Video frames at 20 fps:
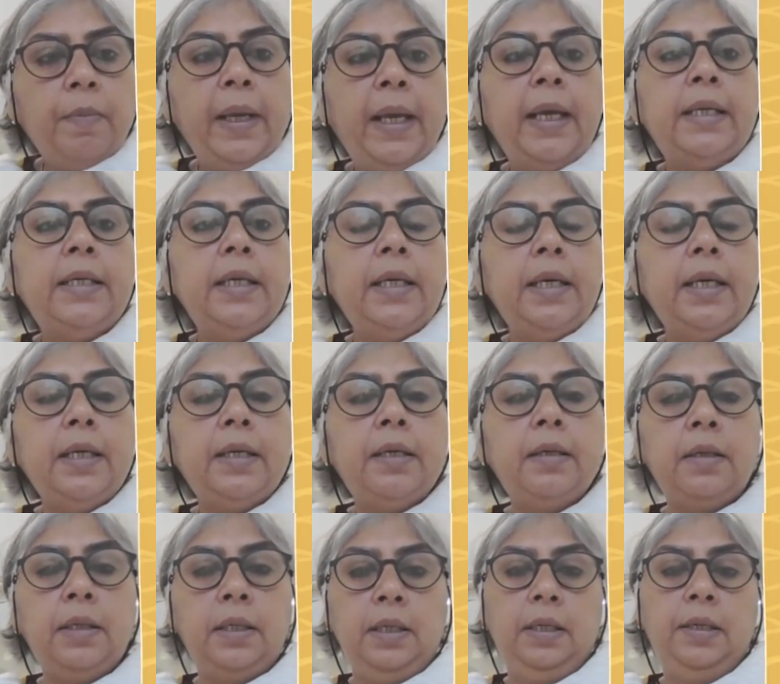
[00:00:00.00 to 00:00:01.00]
getting it
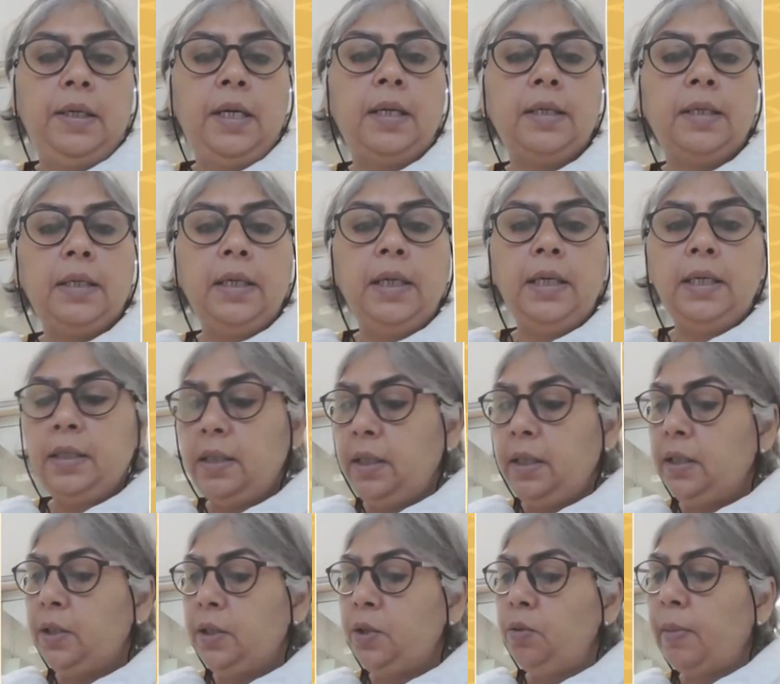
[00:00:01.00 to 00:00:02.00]
translated
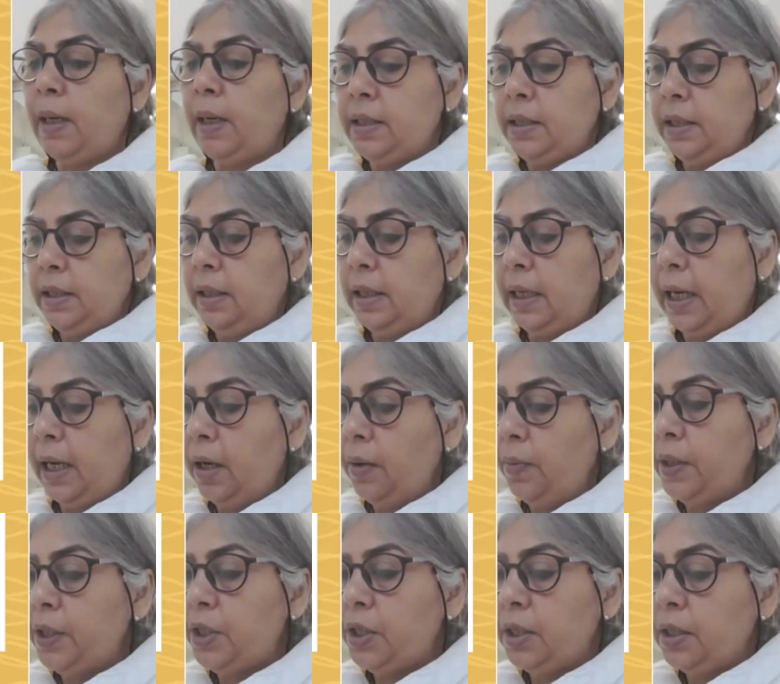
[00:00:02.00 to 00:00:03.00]
into
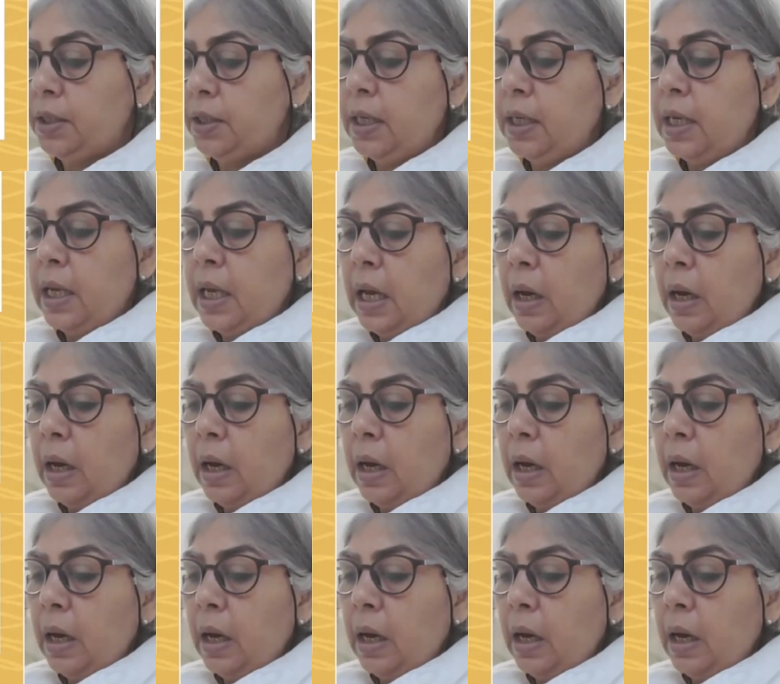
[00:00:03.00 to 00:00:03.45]
multi-languages,